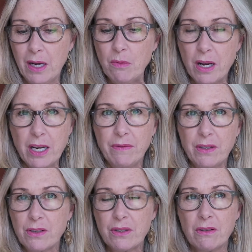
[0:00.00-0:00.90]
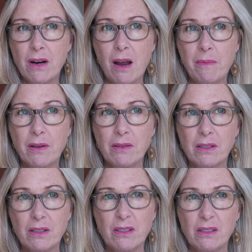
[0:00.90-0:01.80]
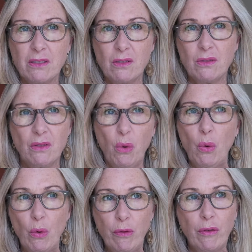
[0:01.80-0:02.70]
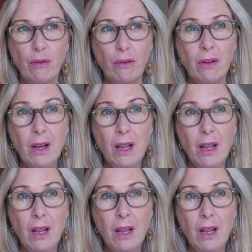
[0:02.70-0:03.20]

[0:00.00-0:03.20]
I won't even describe because it's just awful.